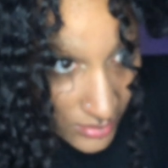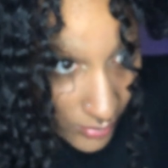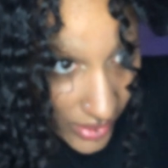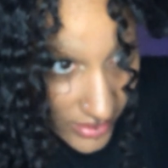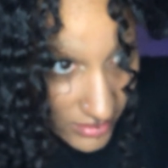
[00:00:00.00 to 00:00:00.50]

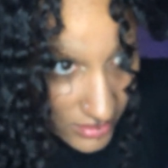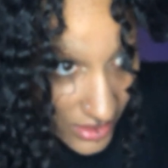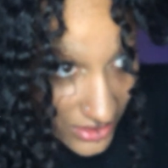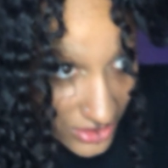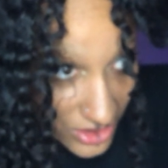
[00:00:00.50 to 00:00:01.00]
My hair looked
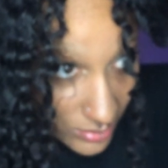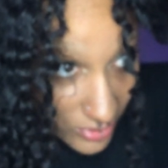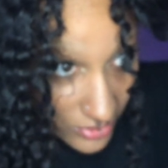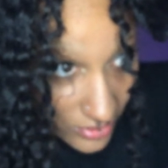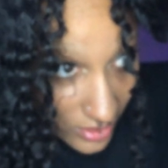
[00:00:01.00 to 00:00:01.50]
like shit
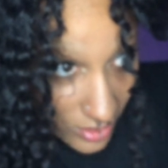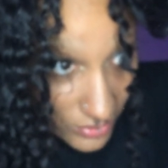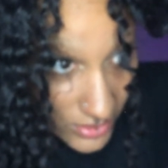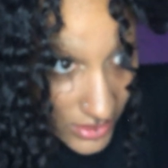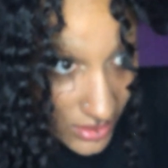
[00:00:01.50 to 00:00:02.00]
before.
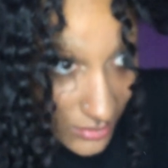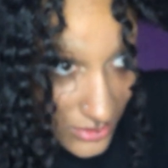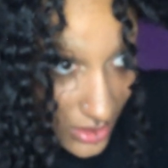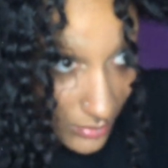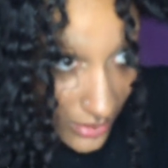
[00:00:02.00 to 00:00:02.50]
Hopefully it comes
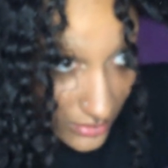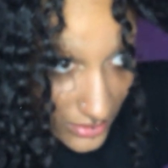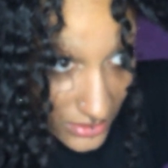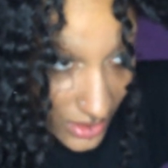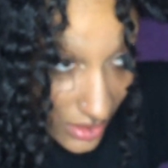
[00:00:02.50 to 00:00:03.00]
out better
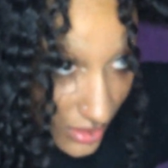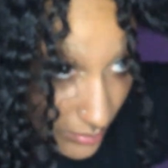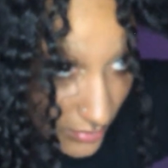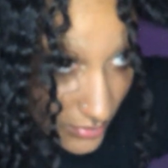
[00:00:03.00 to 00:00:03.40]
this time.